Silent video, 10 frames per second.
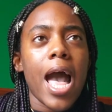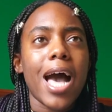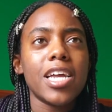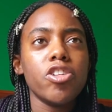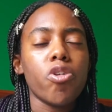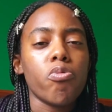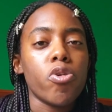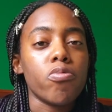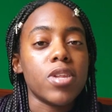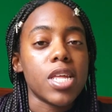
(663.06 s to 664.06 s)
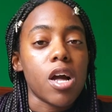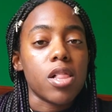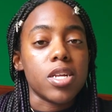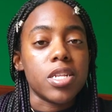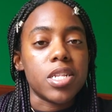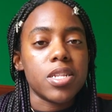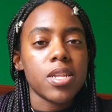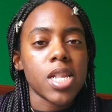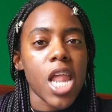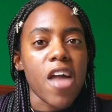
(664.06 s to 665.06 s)
I don't know Teala's
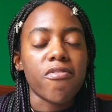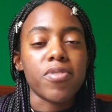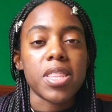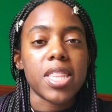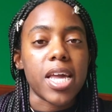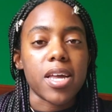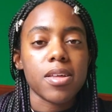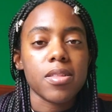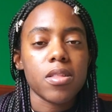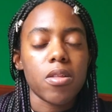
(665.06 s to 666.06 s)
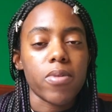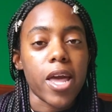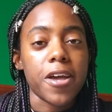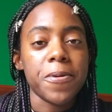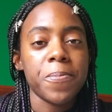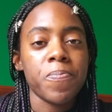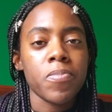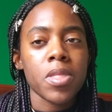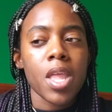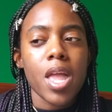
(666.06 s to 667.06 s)
everything, okay?
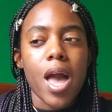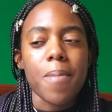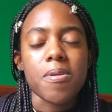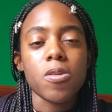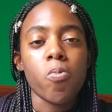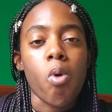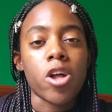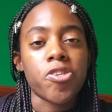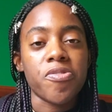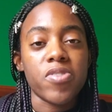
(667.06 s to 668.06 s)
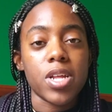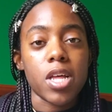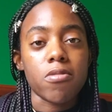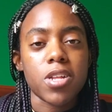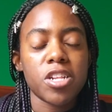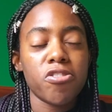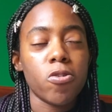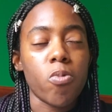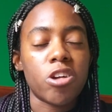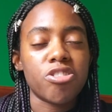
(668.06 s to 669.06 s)
I barely watch her videos. I started
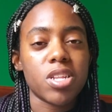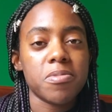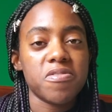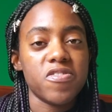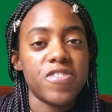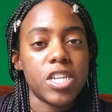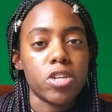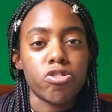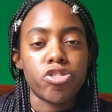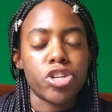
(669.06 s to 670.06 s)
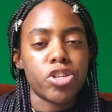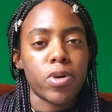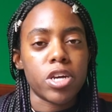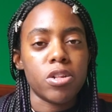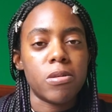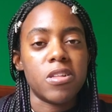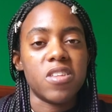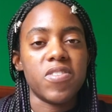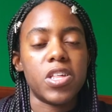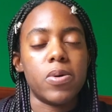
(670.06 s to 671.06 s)
watching some of her videos just so I could do this
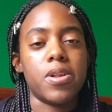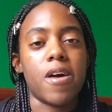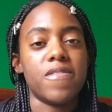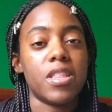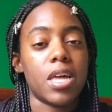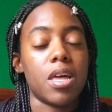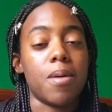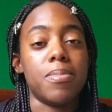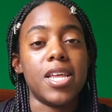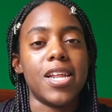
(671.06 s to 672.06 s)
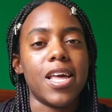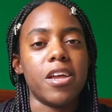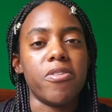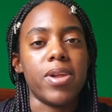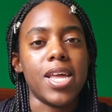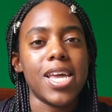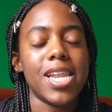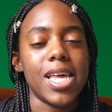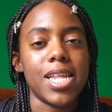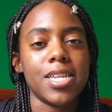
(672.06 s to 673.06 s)
video and not feel like a complete ignorant
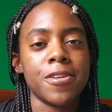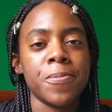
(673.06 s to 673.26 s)
idiot.